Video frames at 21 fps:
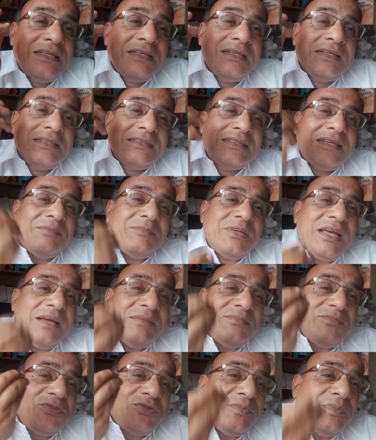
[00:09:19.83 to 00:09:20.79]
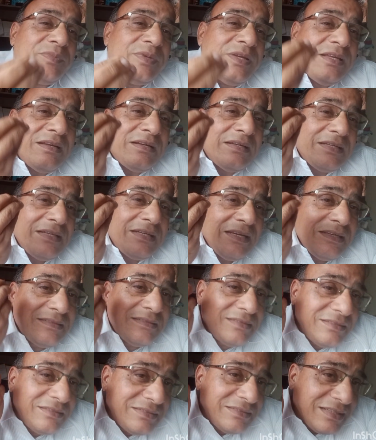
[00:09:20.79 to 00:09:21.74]
sometimes you may not,
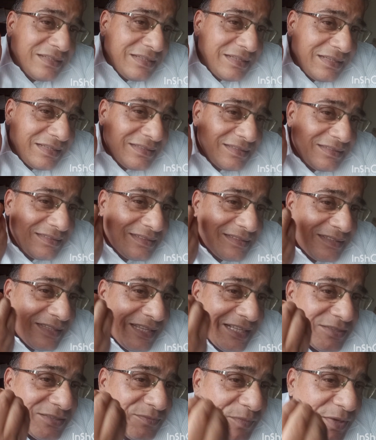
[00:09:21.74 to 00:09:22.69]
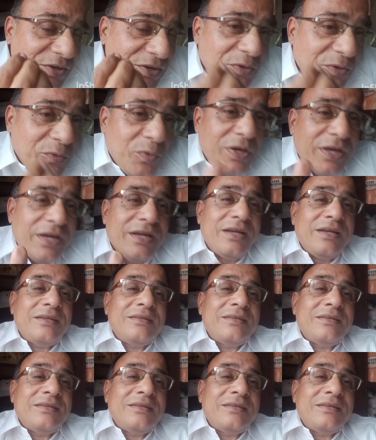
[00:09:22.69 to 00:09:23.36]
the things may not work,